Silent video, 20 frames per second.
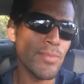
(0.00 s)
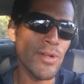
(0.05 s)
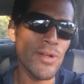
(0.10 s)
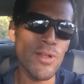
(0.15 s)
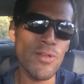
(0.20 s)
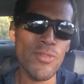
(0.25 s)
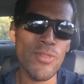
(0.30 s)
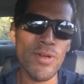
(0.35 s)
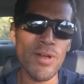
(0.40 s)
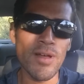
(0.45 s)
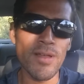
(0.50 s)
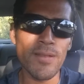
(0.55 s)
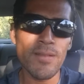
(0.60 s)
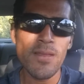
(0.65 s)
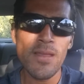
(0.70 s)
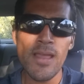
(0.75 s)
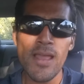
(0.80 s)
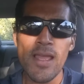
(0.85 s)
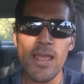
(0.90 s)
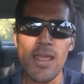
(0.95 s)

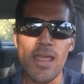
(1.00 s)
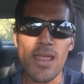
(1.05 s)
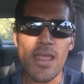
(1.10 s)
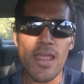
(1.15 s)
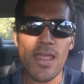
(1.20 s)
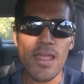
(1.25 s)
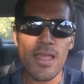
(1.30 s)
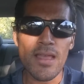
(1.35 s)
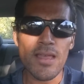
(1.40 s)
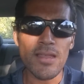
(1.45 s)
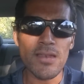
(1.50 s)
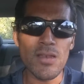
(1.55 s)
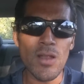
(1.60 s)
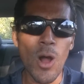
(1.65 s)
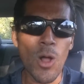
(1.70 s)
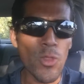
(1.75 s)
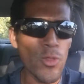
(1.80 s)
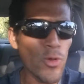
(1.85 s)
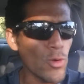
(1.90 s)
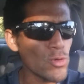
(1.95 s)
Marathon, and
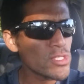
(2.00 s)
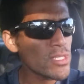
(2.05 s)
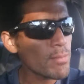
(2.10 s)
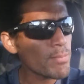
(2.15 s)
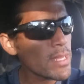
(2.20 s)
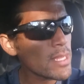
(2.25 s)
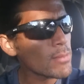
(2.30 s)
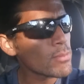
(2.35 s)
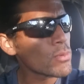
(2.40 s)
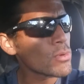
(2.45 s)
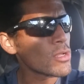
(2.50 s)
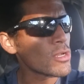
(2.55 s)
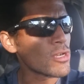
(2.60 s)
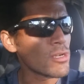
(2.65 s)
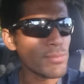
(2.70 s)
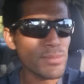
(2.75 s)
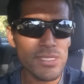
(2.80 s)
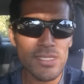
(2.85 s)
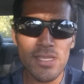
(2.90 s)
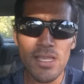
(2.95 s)
although some people are
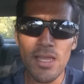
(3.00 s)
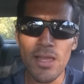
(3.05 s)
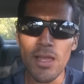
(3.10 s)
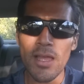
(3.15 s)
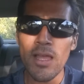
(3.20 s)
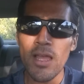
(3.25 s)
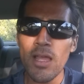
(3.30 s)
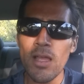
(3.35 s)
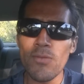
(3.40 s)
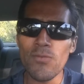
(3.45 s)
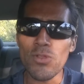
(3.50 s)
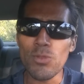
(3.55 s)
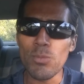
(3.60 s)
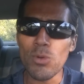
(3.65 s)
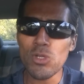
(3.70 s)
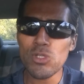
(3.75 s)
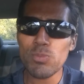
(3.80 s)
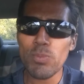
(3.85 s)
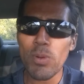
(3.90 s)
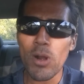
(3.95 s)
upset, for the
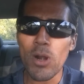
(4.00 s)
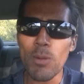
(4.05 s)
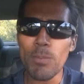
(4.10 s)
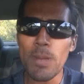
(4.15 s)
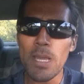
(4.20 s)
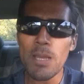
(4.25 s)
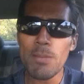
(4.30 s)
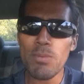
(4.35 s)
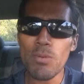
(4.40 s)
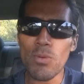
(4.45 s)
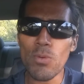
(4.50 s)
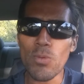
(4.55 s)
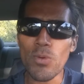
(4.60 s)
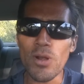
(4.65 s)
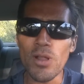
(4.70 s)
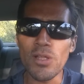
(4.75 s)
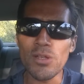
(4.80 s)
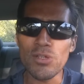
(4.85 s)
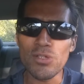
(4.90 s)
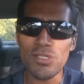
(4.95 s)
most part people
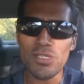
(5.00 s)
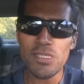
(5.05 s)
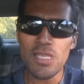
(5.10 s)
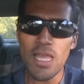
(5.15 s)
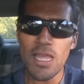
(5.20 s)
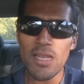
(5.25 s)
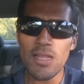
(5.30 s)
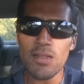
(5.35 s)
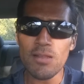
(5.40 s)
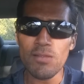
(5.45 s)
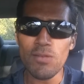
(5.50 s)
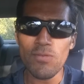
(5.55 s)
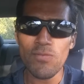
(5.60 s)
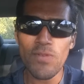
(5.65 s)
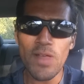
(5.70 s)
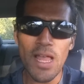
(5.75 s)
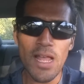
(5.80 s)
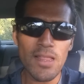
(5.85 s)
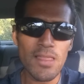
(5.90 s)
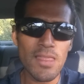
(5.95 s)
were understanding of the
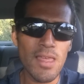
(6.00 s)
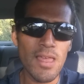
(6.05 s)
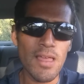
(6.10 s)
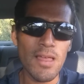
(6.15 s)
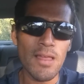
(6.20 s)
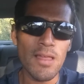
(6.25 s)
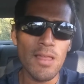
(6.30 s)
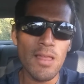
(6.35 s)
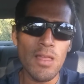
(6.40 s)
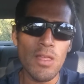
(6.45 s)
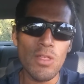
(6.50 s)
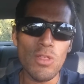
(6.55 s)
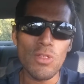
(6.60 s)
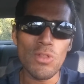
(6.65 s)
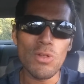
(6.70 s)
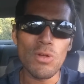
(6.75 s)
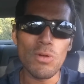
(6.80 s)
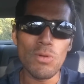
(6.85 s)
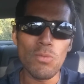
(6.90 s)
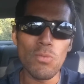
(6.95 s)
fact that
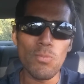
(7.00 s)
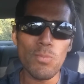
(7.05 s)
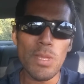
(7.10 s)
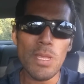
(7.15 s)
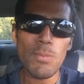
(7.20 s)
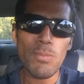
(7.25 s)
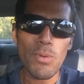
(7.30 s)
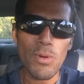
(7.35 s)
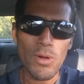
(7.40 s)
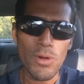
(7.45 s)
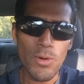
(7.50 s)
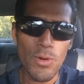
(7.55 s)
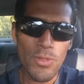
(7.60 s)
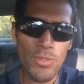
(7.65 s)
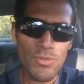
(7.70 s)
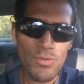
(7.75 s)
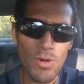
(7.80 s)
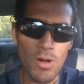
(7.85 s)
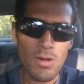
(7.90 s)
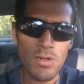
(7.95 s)
people are going
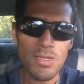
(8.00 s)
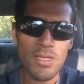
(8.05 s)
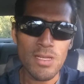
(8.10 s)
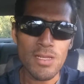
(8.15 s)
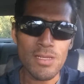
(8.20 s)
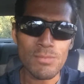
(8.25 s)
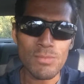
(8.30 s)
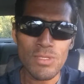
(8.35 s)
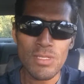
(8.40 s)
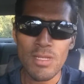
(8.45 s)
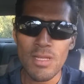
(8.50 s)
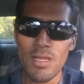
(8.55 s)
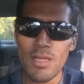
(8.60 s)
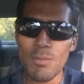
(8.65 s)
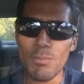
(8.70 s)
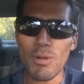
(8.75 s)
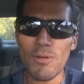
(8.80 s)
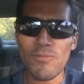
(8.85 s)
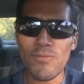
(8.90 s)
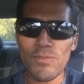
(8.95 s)
through hard times.
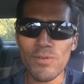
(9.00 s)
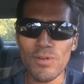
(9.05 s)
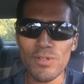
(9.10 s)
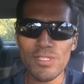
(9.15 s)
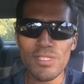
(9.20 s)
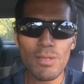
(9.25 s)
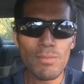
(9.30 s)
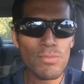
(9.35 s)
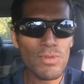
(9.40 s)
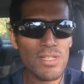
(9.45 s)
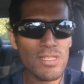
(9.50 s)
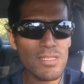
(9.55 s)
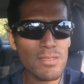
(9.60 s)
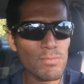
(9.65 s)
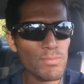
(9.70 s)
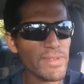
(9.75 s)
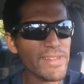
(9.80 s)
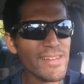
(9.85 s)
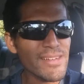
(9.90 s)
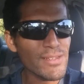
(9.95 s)
But for some
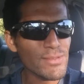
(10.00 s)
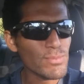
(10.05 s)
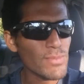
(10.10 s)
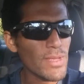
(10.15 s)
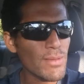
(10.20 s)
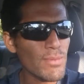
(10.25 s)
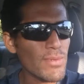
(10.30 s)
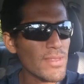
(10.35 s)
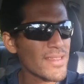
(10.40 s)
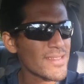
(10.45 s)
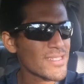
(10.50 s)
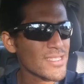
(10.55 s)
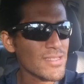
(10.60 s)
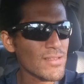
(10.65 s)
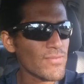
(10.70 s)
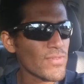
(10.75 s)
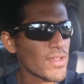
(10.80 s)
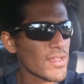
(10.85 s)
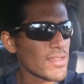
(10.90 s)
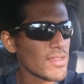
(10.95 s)
reason, because maybe this
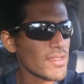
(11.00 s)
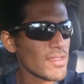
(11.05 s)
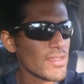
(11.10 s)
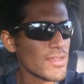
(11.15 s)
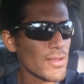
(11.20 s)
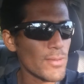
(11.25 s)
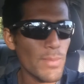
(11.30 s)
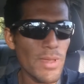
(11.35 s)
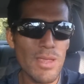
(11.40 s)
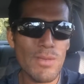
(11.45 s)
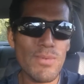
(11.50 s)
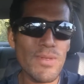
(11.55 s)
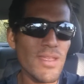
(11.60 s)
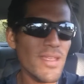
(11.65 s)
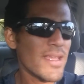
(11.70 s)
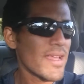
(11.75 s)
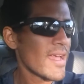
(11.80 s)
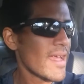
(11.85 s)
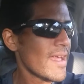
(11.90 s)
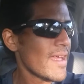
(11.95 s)
event, maybe